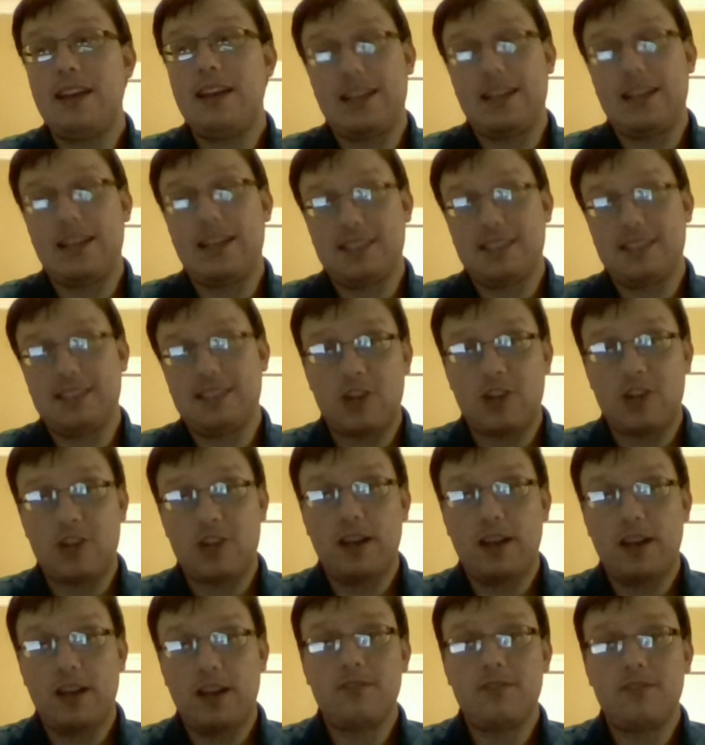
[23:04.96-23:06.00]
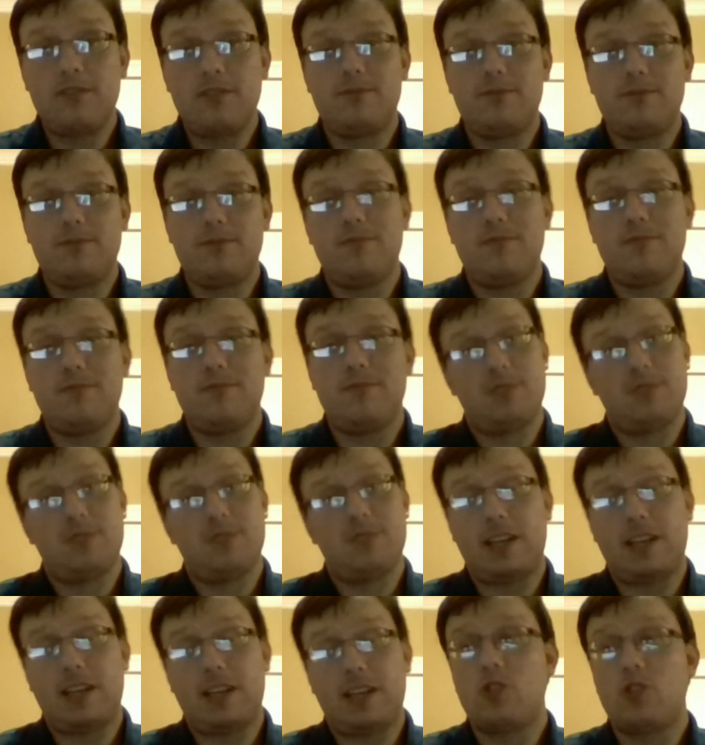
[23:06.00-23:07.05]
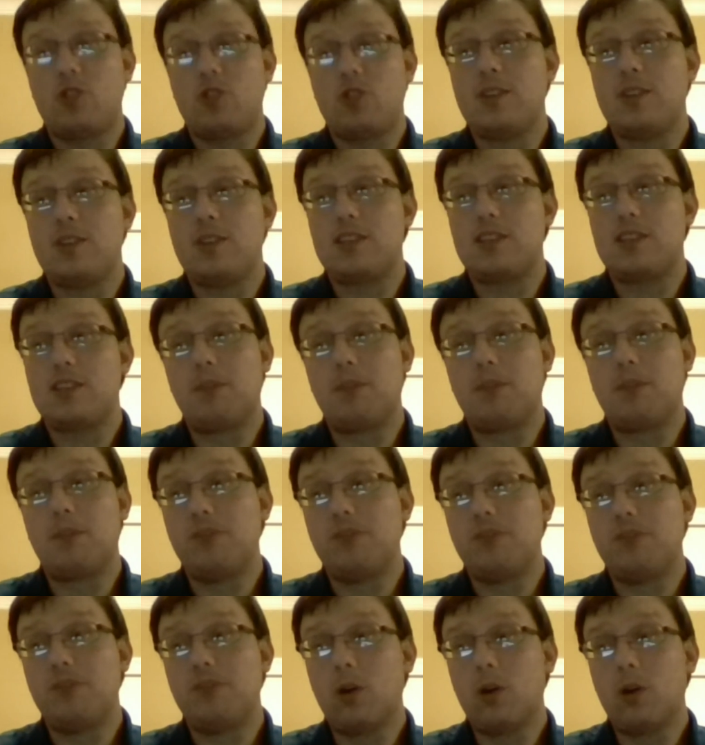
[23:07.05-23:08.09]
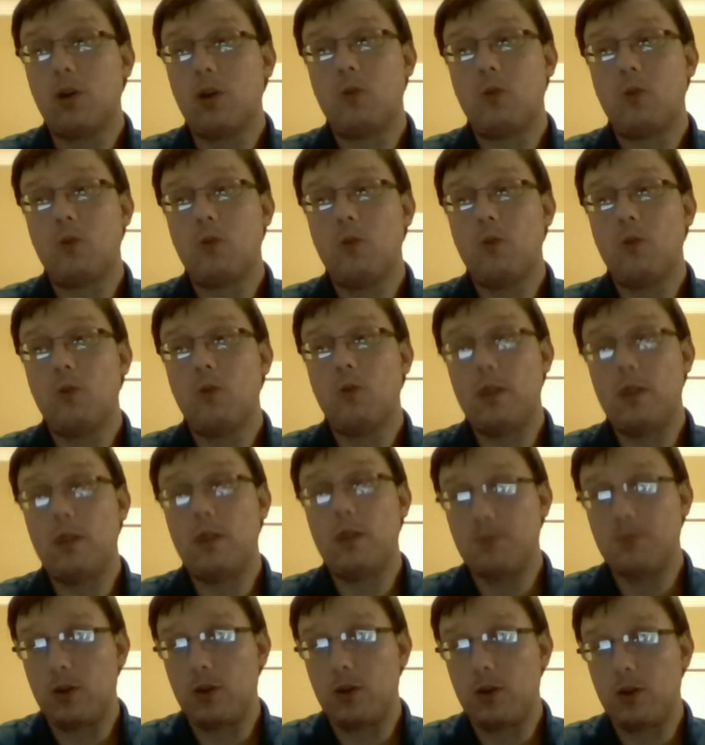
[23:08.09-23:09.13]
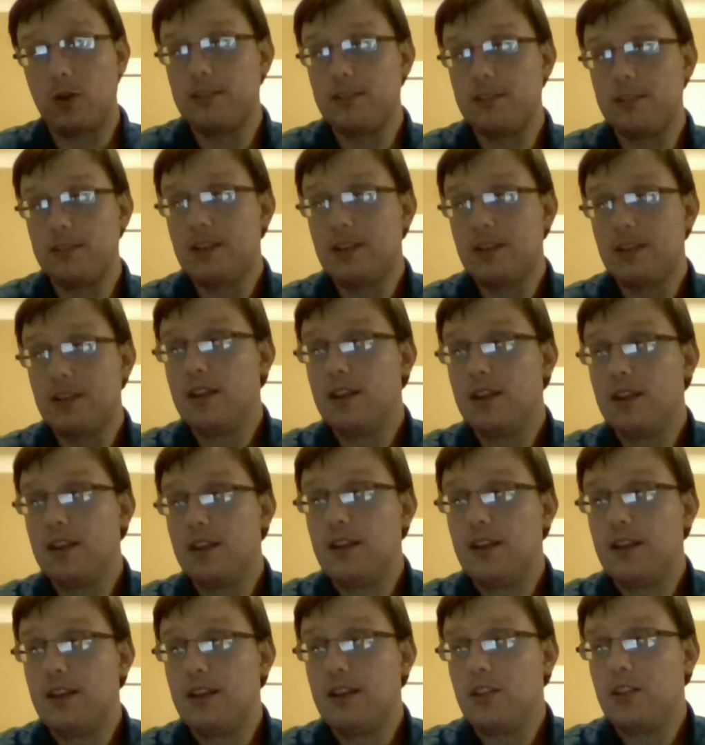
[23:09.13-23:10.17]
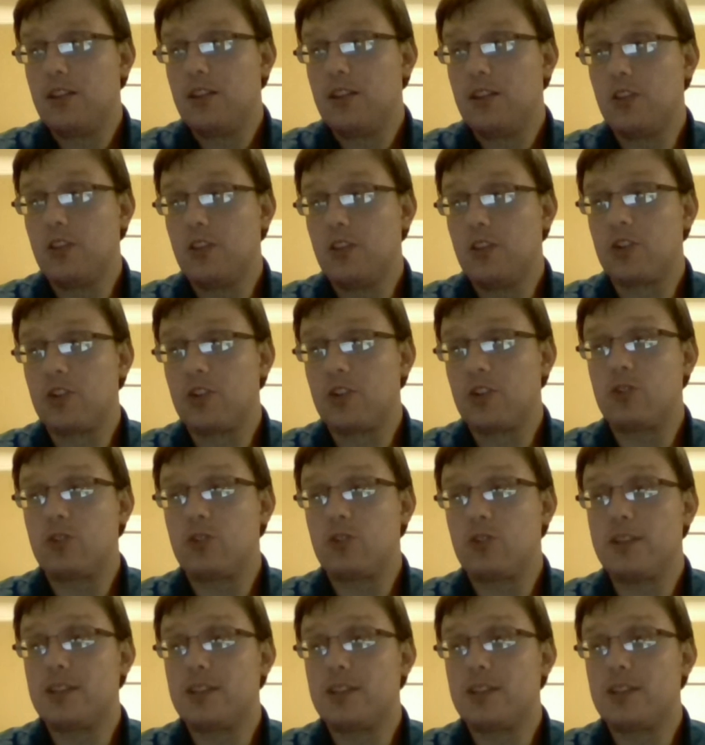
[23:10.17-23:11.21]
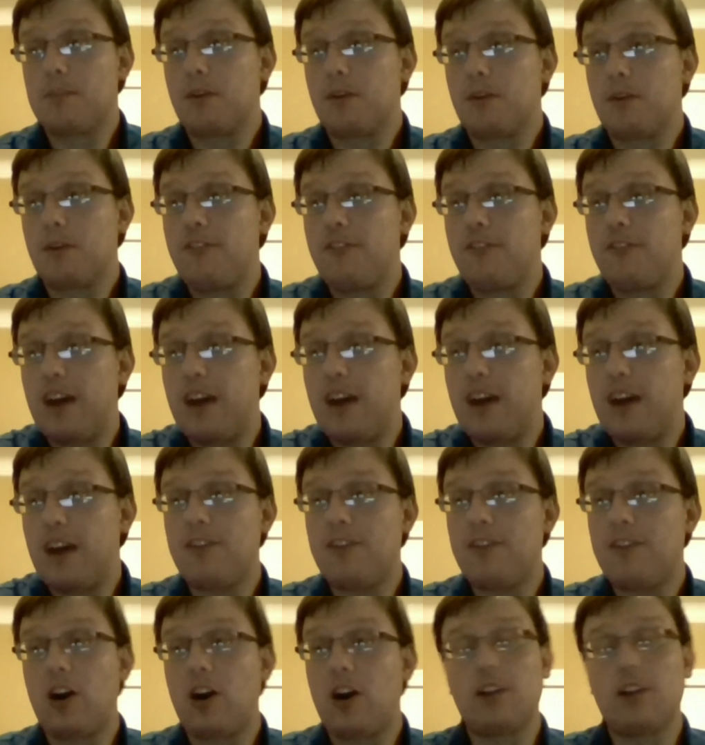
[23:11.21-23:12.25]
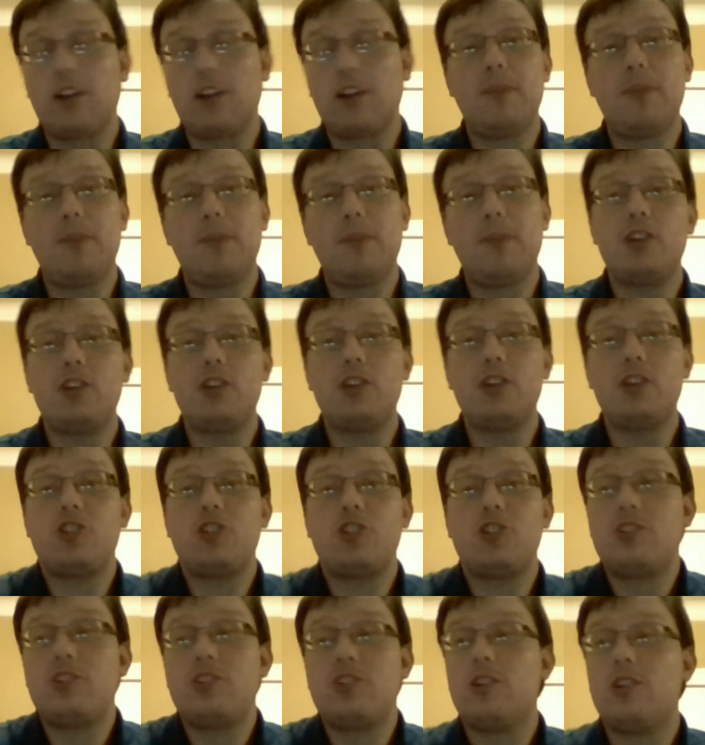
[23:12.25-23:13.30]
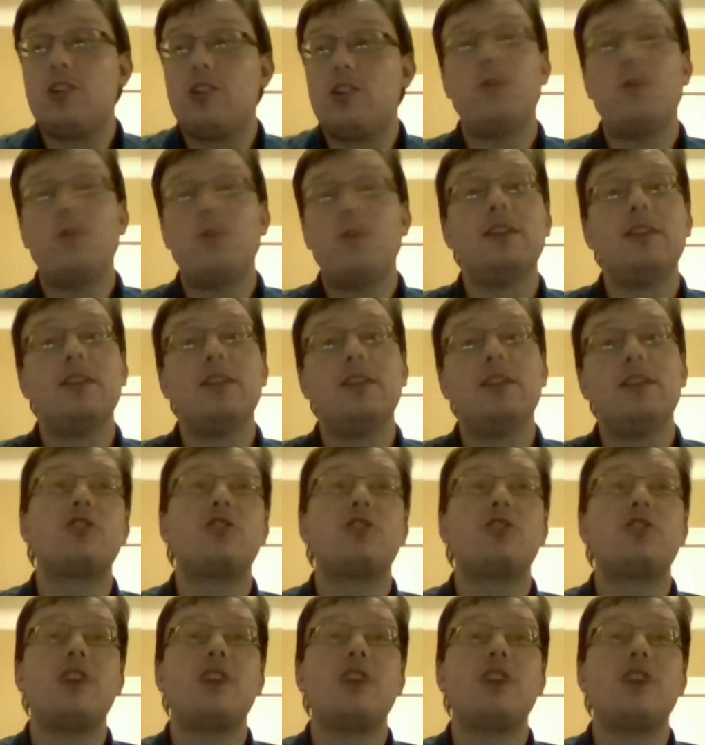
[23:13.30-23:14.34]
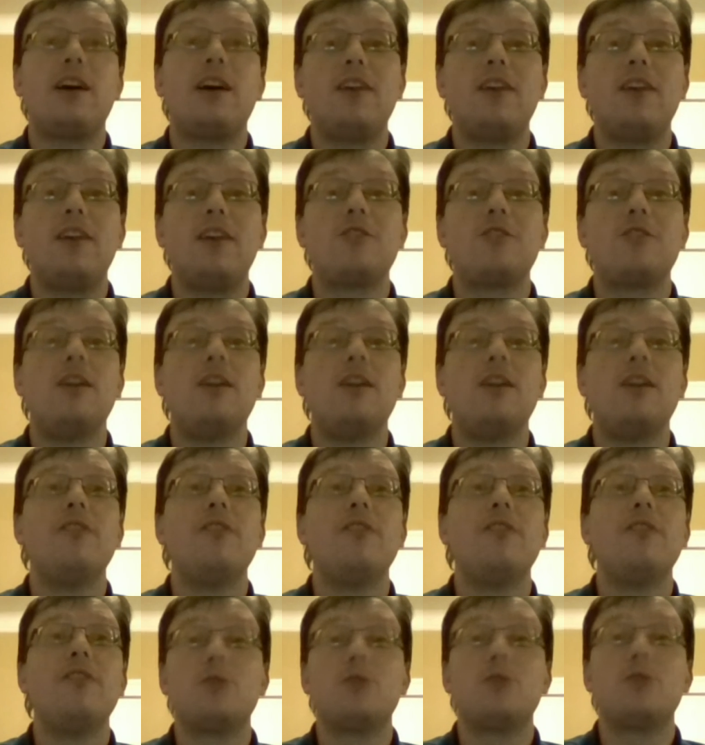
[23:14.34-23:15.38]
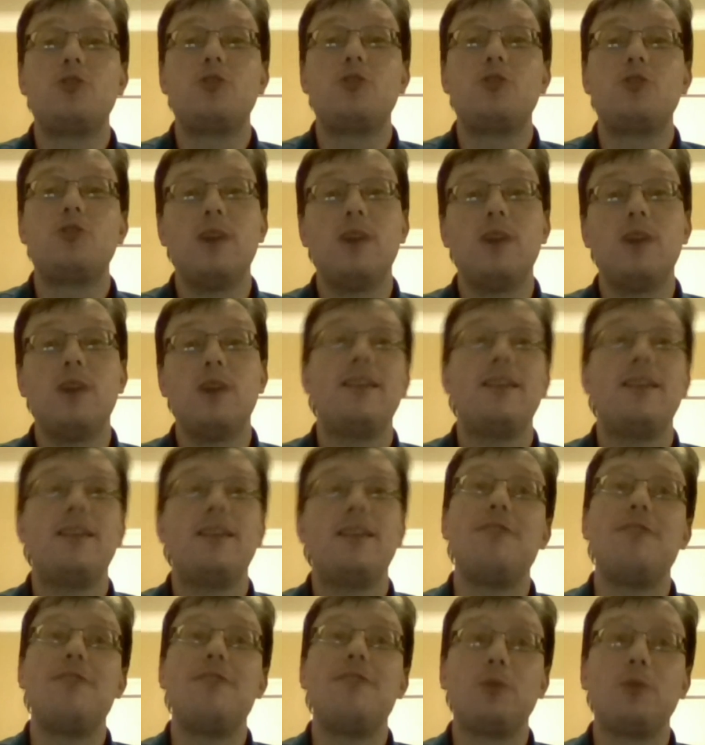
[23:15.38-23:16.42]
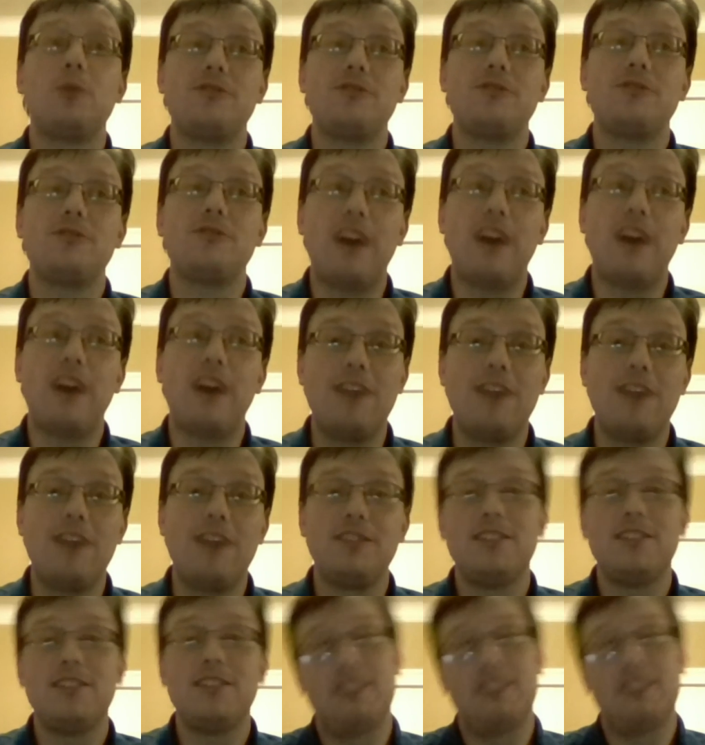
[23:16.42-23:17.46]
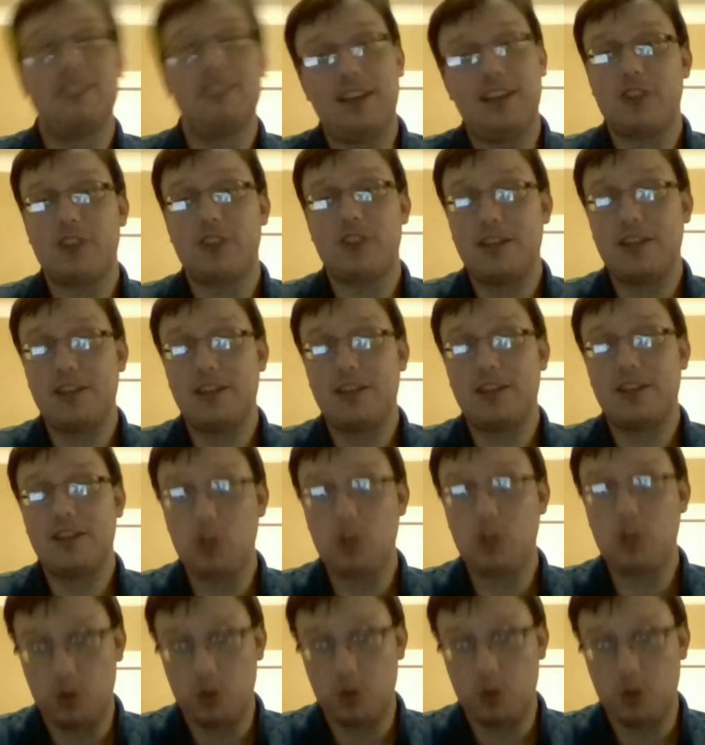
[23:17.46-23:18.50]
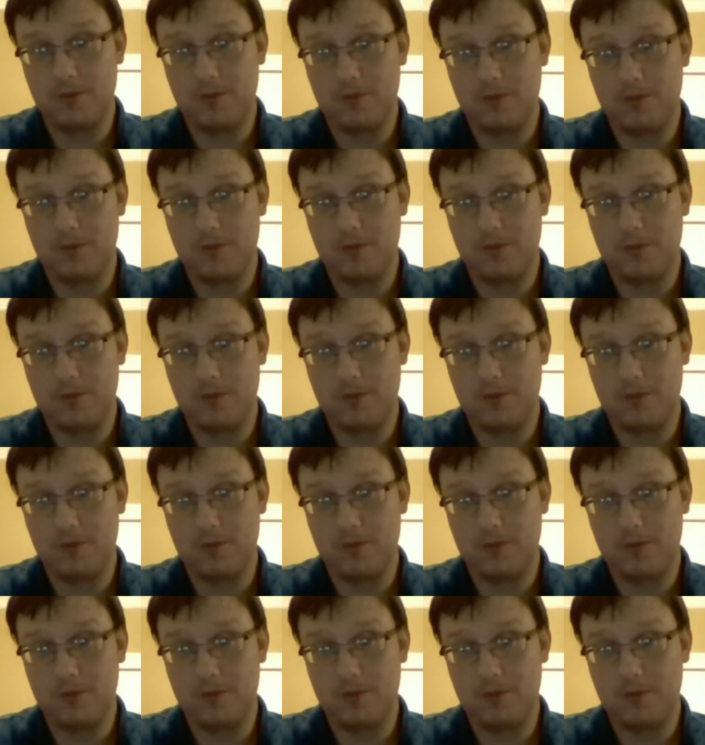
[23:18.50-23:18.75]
Exaggerator. The second choice, number 4, Whitmore. The third choice, number 5, Harlan Punch, with a long shot under of number 2, 945, long shot of 2.